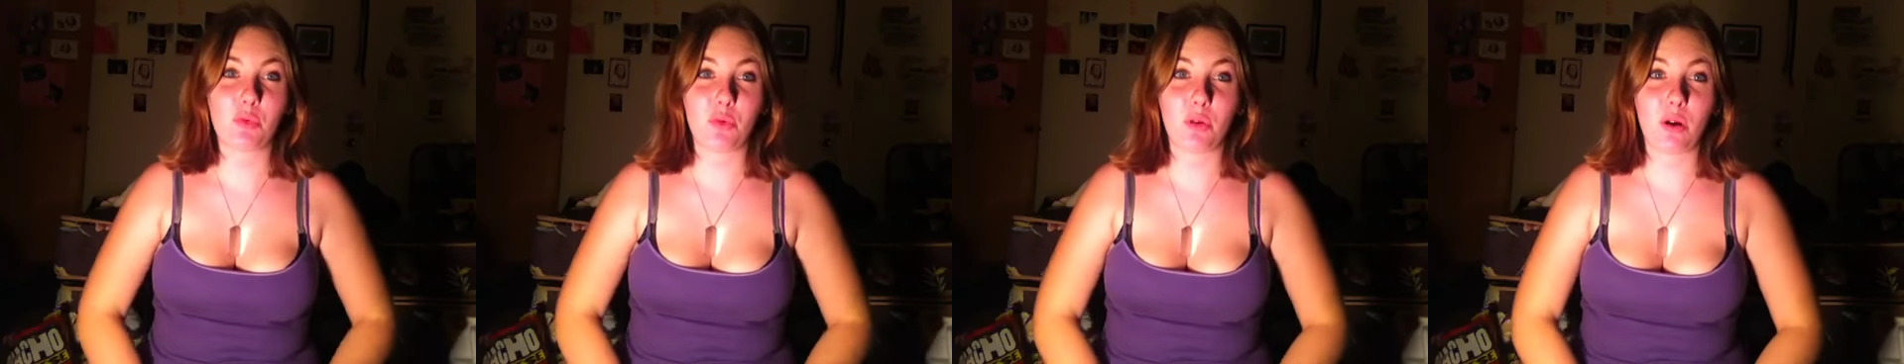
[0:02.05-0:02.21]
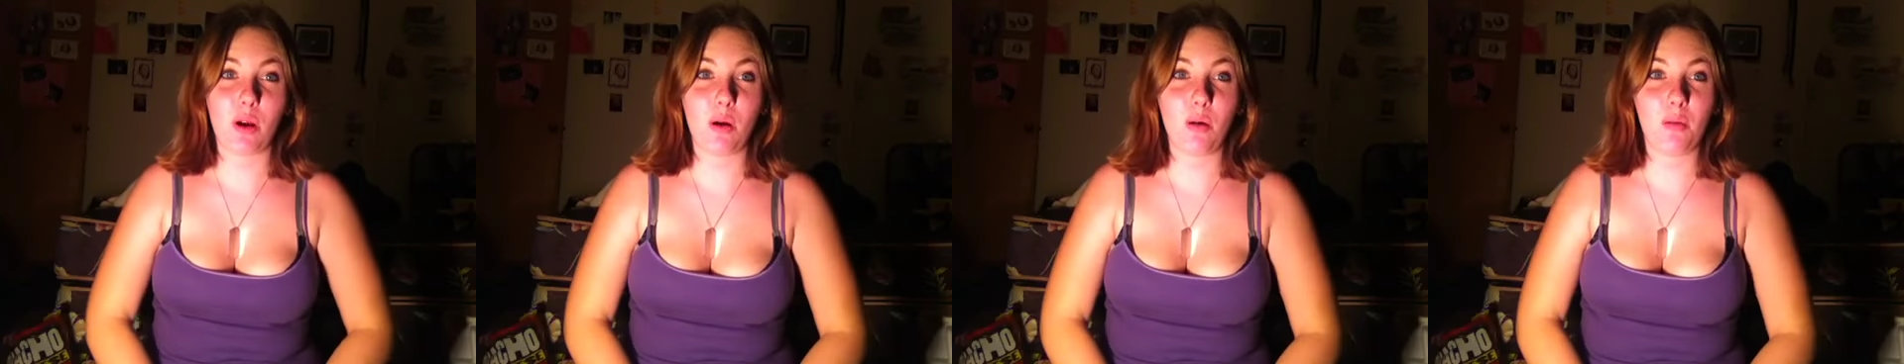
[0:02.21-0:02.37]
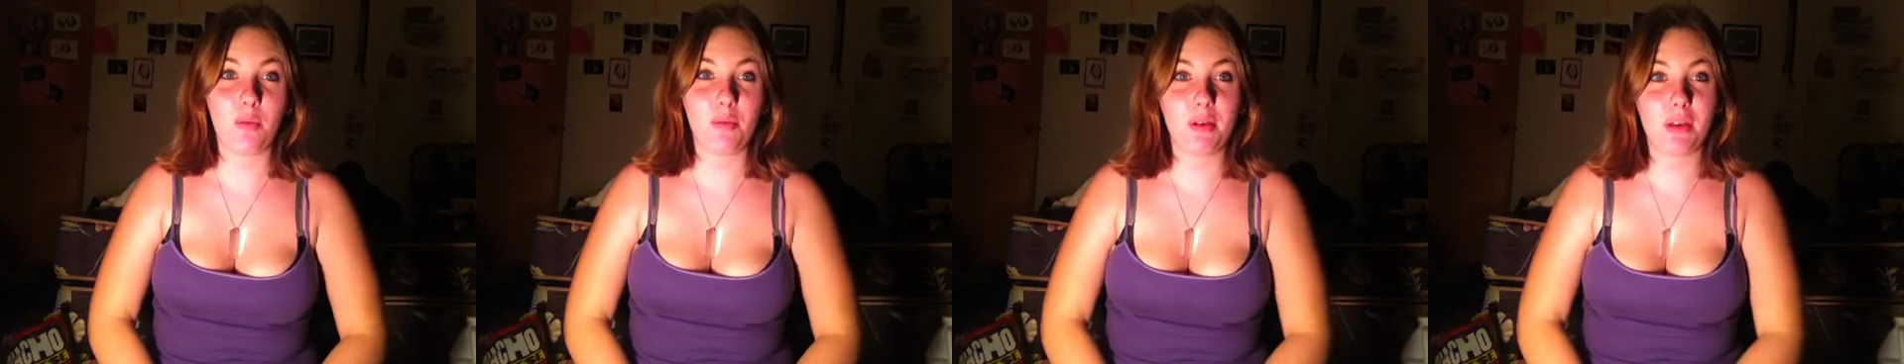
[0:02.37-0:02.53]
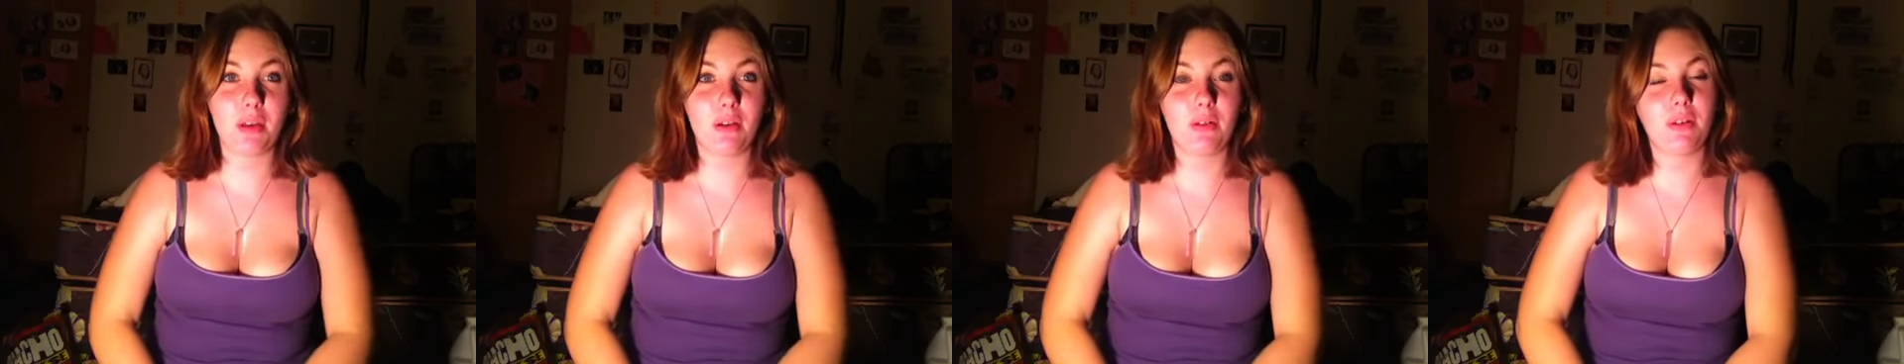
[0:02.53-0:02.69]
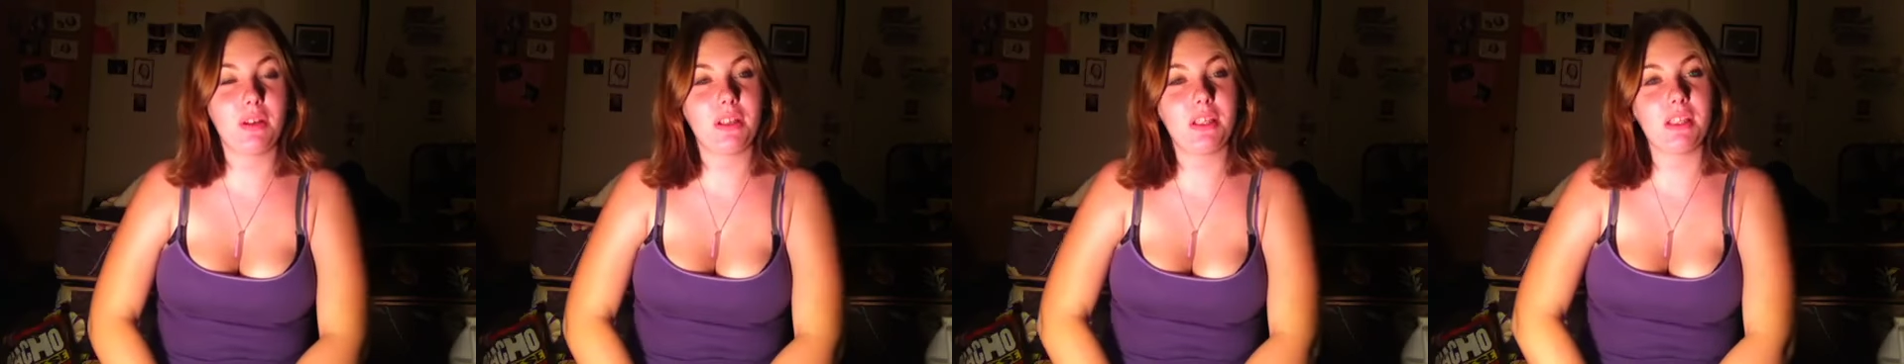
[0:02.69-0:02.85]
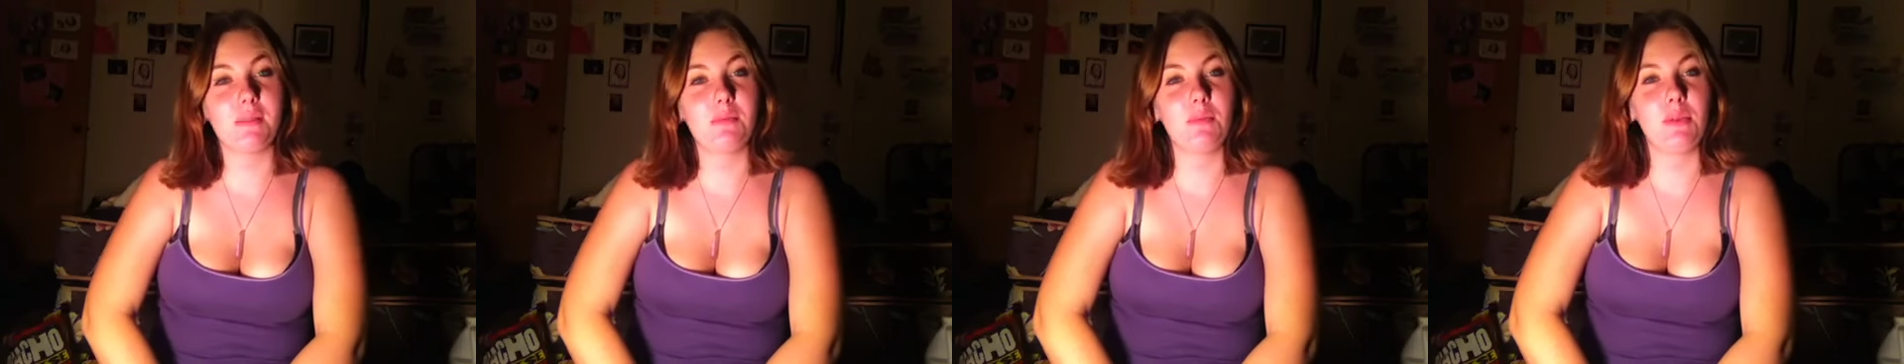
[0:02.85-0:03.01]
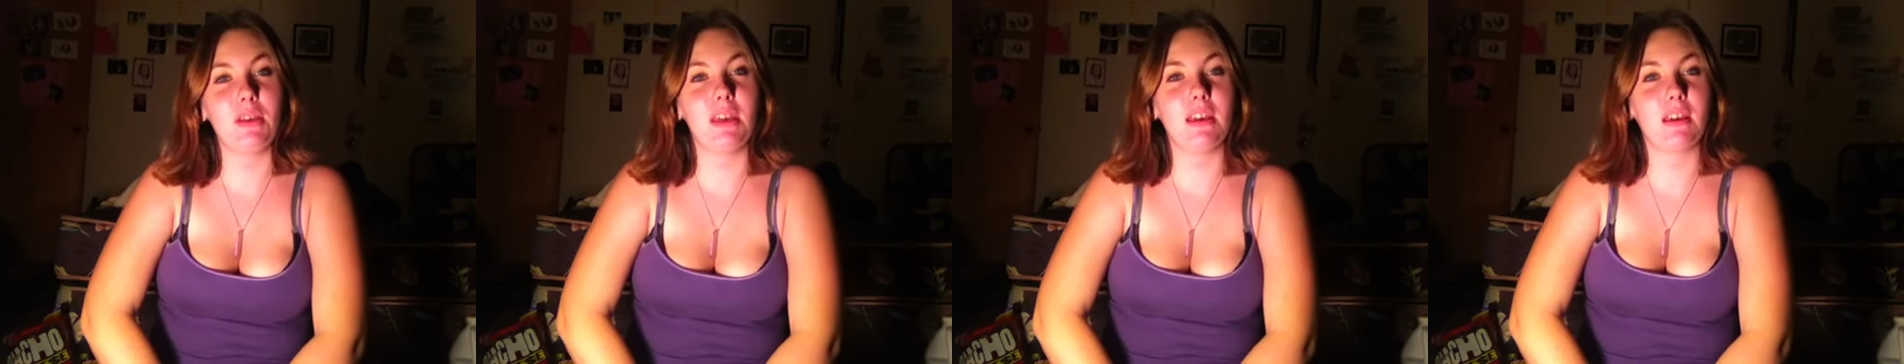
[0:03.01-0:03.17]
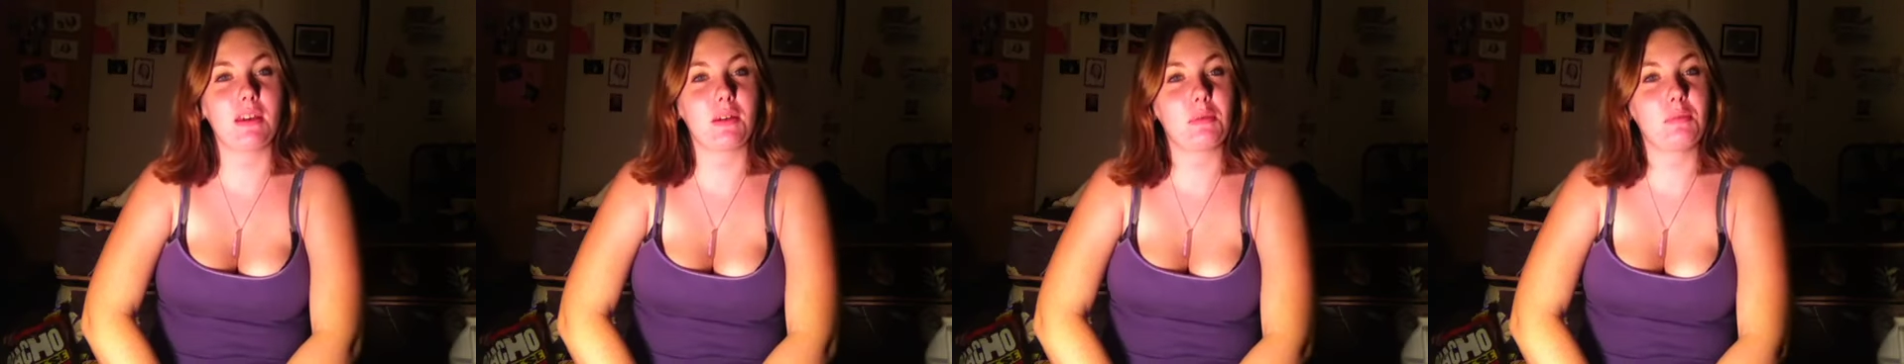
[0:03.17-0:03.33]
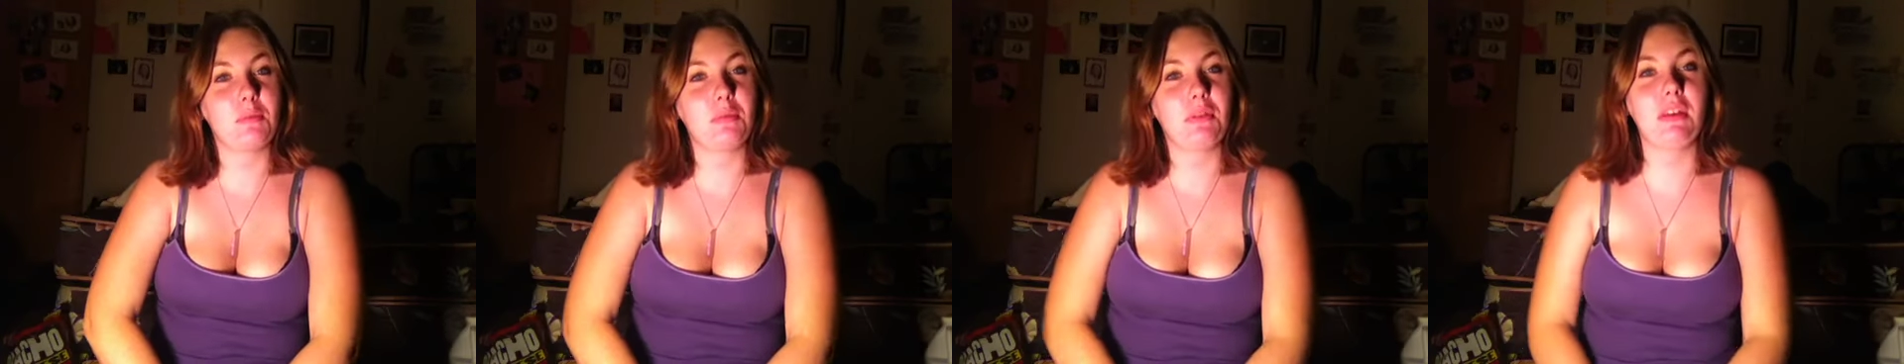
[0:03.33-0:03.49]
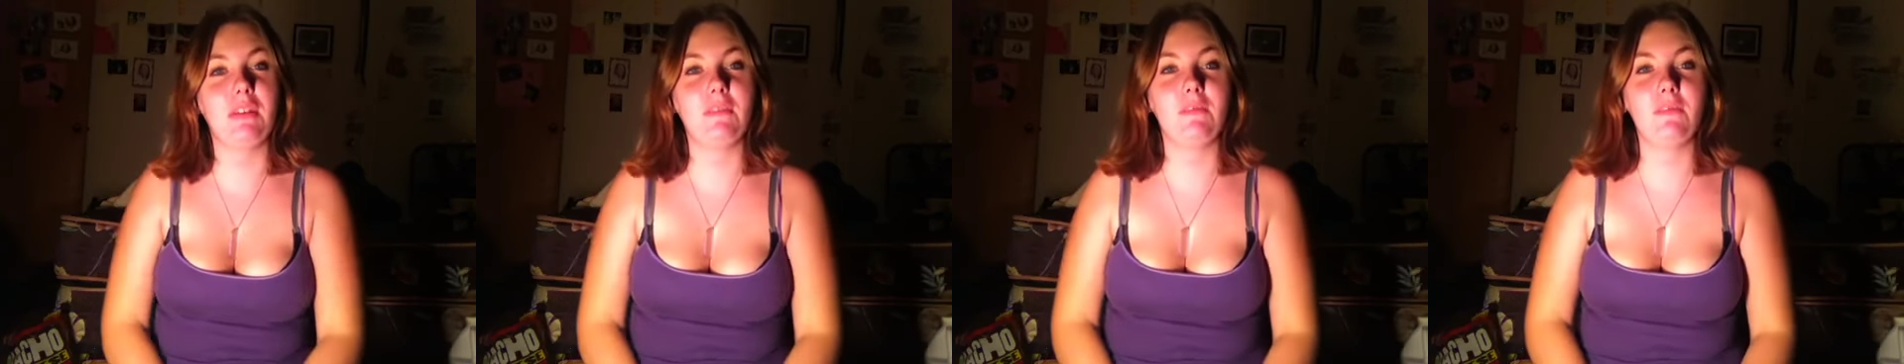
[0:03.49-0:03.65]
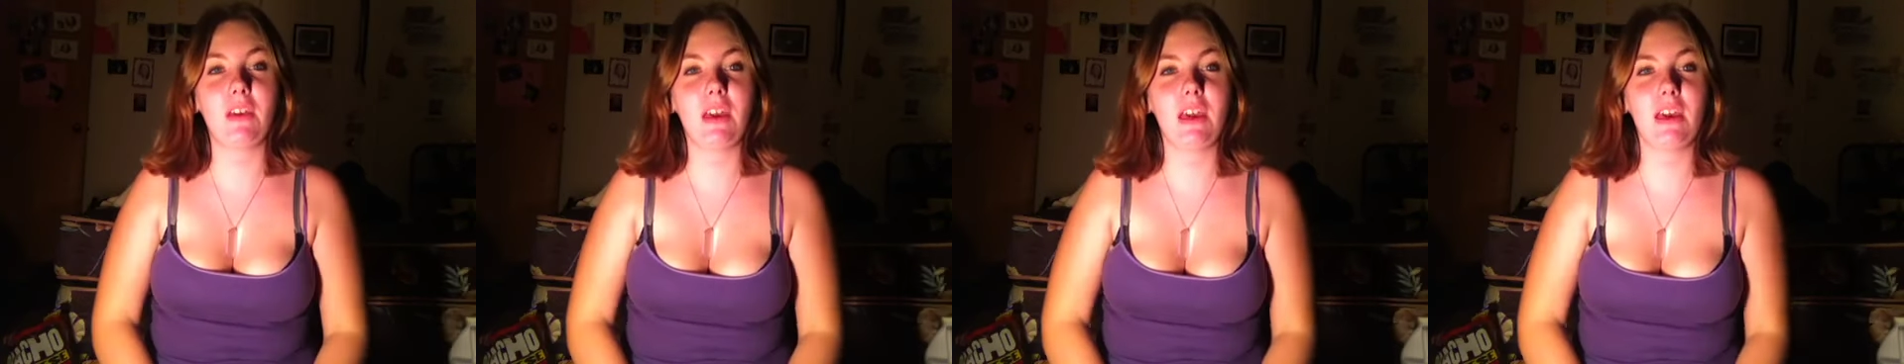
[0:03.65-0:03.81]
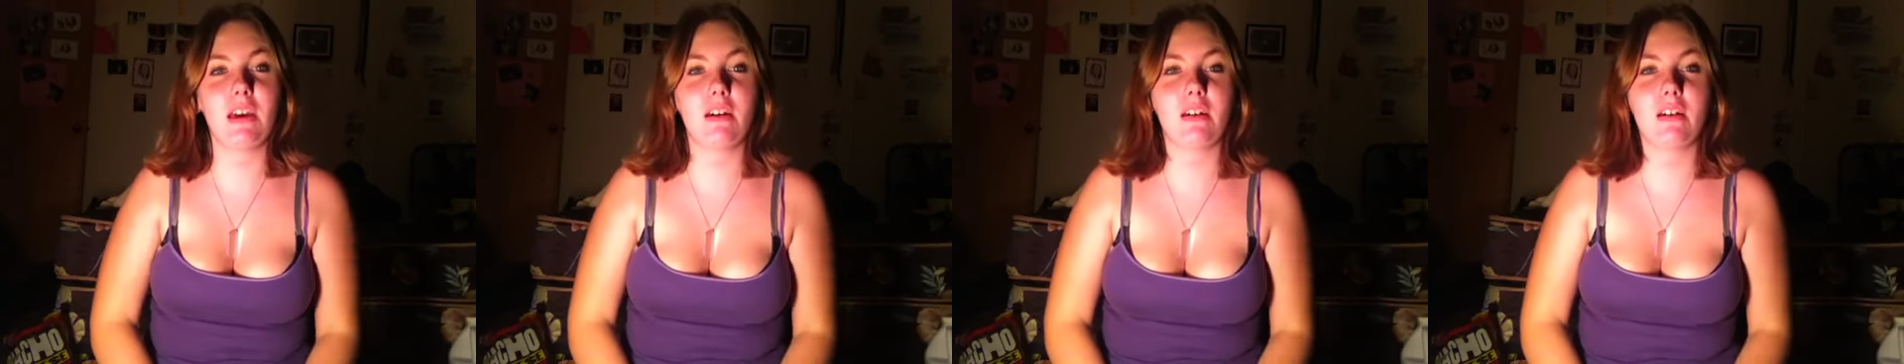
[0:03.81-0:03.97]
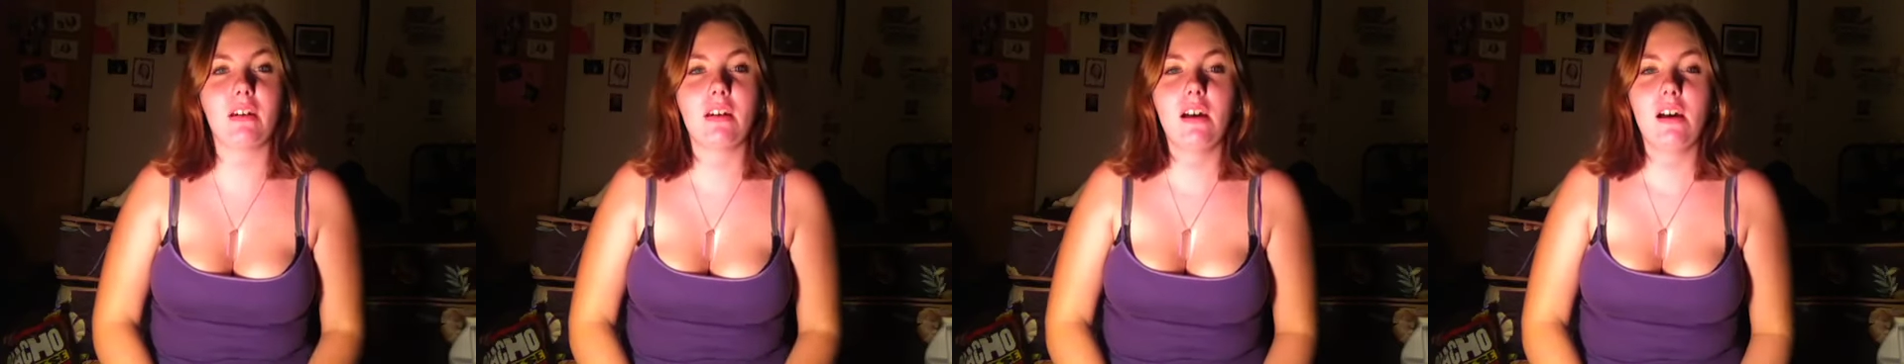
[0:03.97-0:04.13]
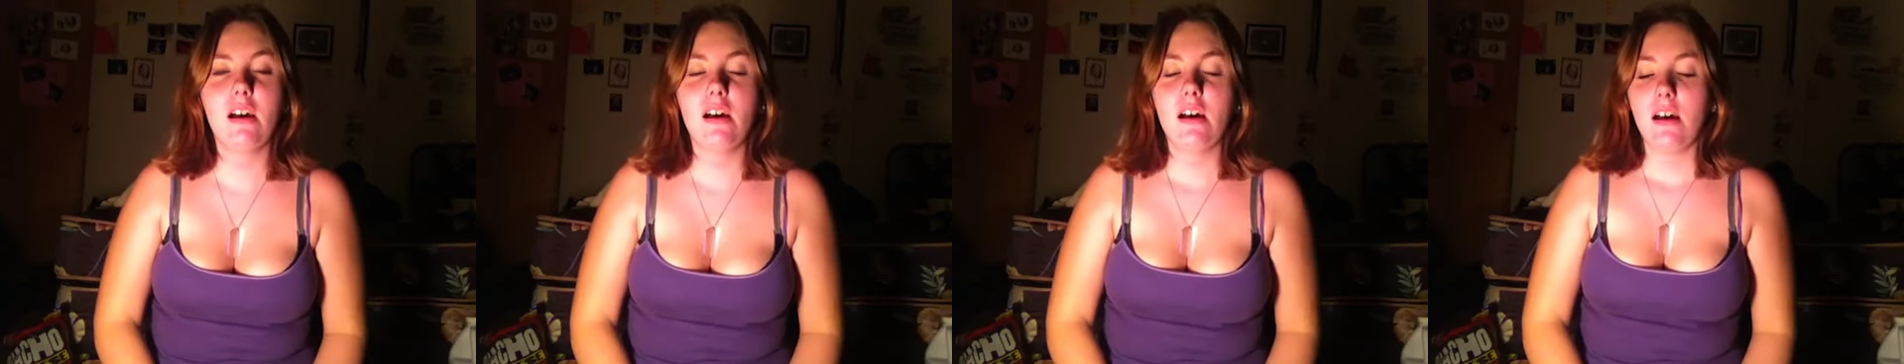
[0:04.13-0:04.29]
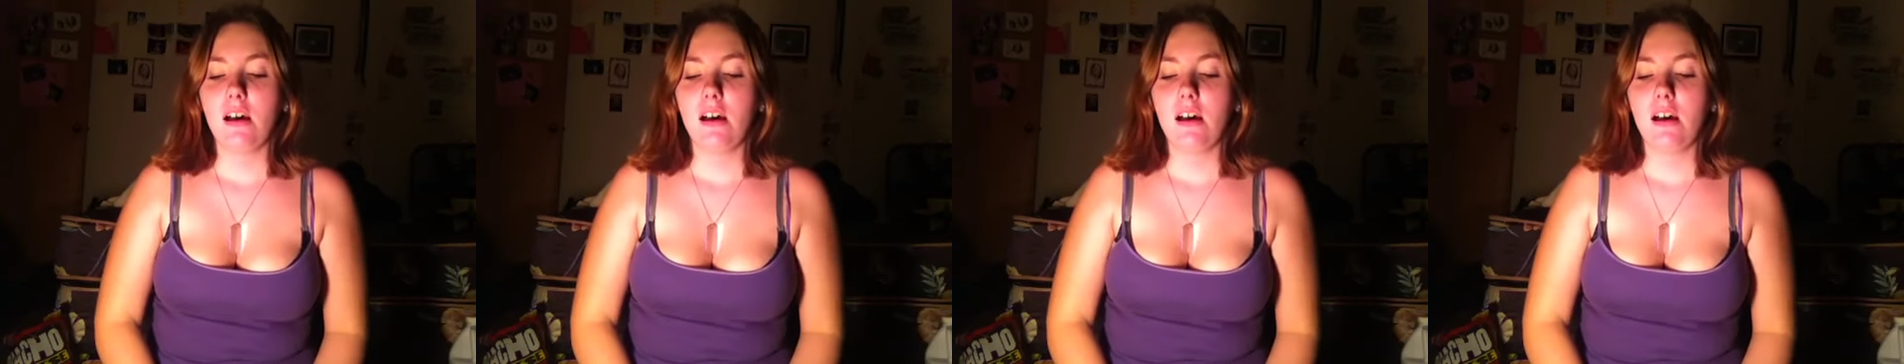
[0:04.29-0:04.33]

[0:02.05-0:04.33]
probably going to be a complete fail.